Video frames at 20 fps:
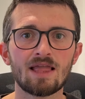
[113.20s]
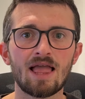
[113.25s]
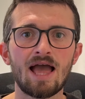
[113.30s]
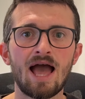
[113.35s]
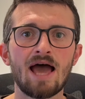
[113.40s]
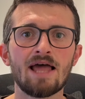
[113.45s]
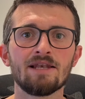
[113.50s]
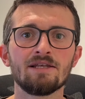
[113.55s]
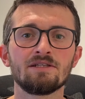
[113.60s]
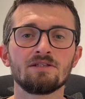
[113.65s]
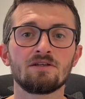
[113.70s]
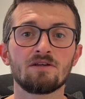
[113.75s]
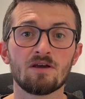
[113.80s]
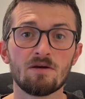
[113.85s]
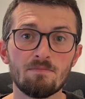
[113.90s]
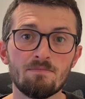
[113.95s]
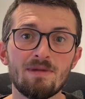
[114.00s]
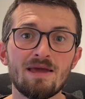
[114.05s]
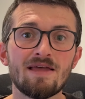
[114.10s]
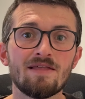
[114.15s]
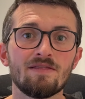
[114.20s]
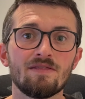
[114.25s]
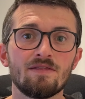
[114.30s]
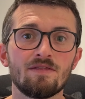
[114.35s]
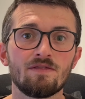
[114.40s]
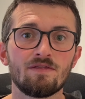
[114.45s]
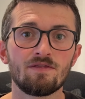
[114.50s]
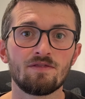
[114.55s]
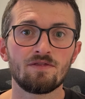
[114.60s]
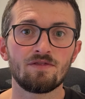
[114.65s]
and commit
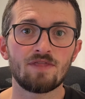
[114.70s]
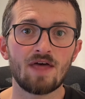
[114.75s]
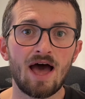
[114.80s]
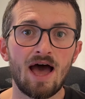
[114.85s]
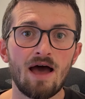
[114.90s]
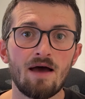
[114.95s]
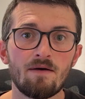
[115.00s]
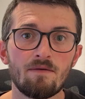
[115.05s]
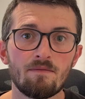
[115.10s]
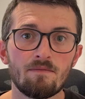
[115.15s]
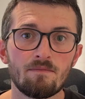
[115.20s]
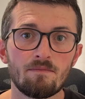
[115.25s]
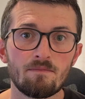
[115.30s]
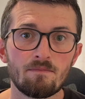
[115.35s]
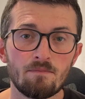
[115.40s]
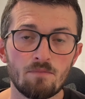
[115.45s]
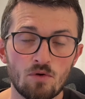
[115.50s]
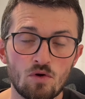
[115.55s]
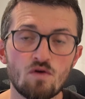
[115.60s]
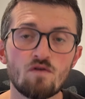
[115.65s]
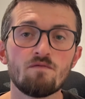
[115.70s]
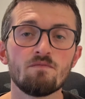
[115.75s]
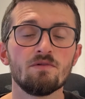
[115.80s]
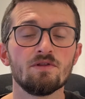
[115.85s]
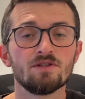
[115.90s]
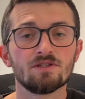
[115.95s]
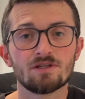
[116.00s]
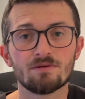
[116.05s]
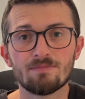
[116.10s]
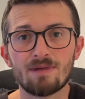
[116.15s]
that
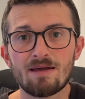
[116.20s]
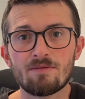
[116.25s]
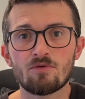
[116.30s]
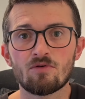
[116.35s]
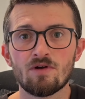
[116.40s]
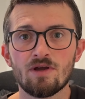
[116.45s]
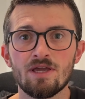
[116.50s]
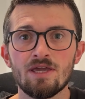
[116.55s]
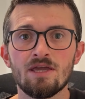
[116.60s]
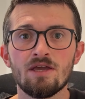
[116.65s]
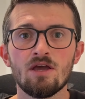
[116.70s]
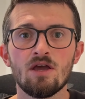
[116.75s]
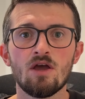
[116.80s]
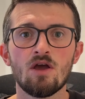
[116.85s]
movement to memory,